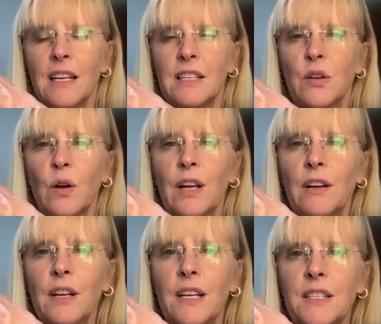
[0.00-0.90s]
So here
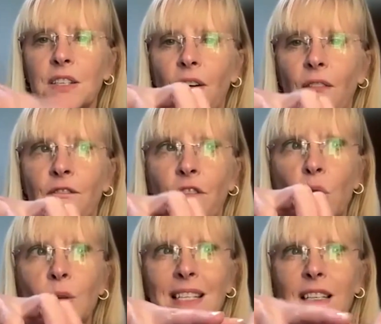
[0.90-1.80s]
it is,
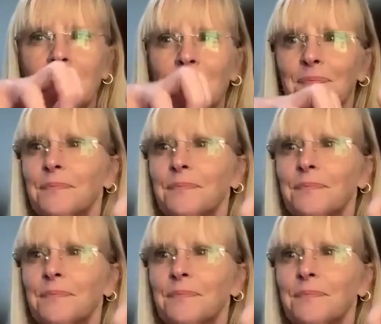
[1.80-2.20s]
frozen.